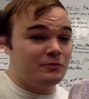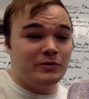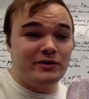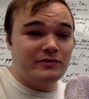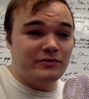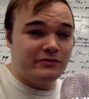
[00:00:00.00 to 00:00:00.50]

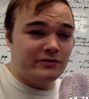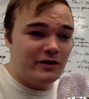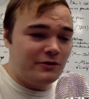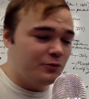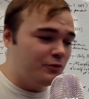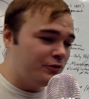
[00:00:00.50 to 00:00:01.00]
whatever, the
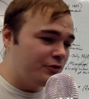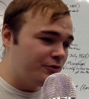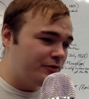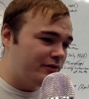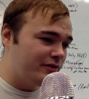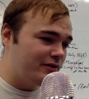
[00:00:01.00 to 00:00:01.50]
South, we'll
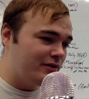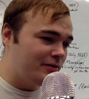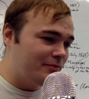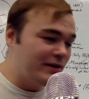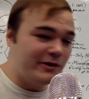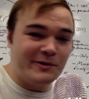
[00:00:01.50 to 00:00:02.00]
go
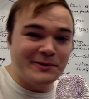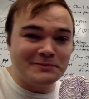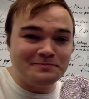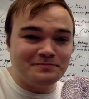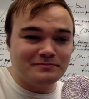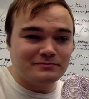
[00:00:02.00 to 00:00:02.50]
and make
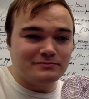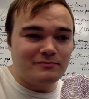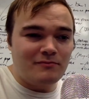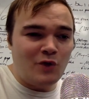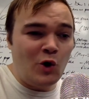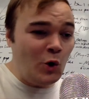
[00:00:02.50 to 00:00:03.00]
our
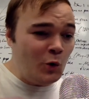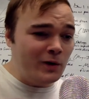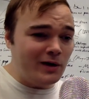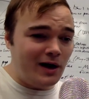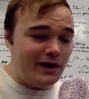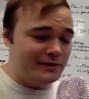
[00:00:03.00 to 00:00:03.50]
own
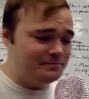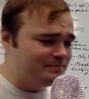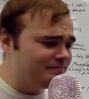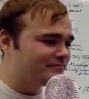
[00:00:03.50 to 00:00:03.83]
cotton.